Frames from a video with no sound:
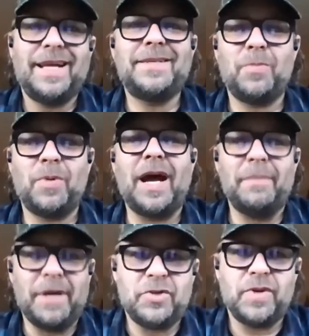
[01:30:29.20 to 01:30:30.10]
That's what
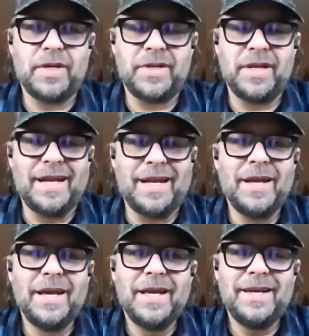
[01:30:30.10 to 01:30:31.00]
I'm interested in.
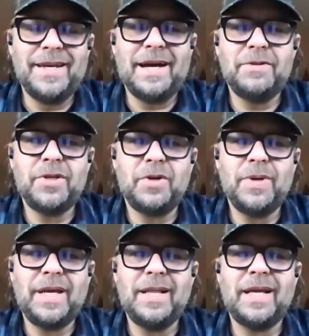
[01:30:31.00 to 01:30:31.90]

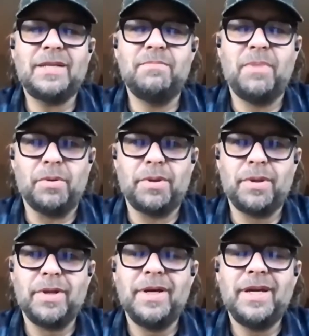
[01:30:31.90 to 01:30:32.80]
Naoto, he likes
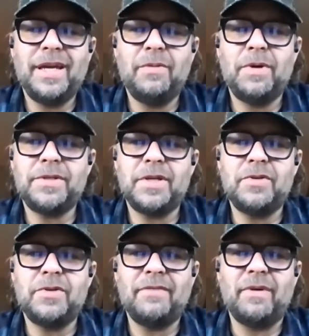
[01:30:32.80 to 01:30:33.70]
both. He wants to
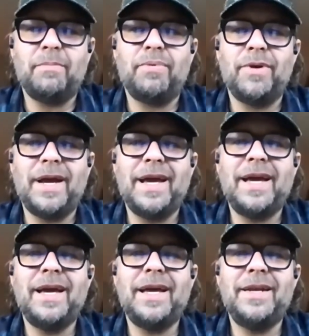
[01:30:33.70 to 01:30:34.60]
drive a
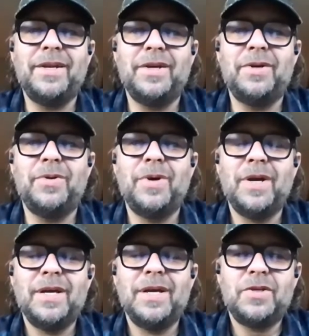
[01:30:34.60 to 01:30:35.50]
brand new,
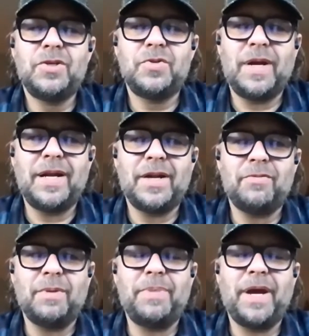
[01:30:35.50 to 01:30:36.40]
straight out
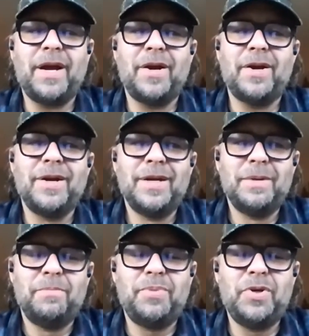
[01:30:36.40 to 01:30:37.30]
of repair,
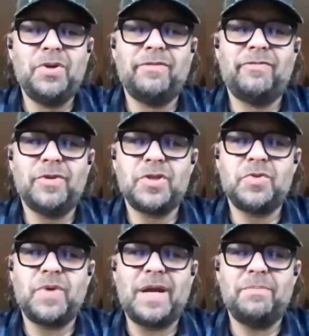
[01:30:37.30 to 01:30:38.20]
beautiful
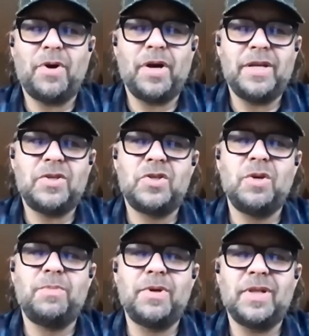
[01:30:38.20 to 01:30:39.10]
straight body,
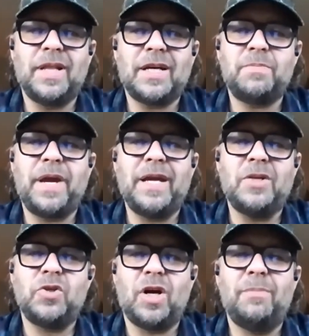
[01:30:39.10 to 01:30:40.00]
super deluxe
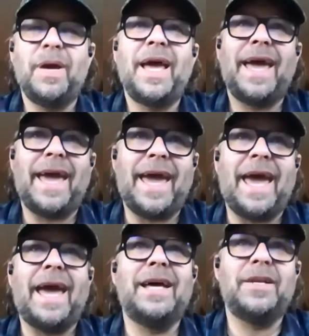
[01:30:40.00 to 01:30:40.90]
paint job,
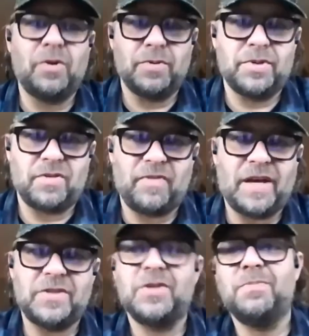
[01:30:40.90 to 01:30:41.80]
and goes as
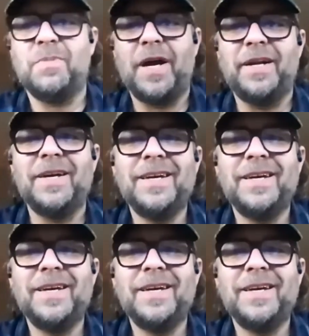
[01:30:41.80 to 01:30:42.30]
fast as mine.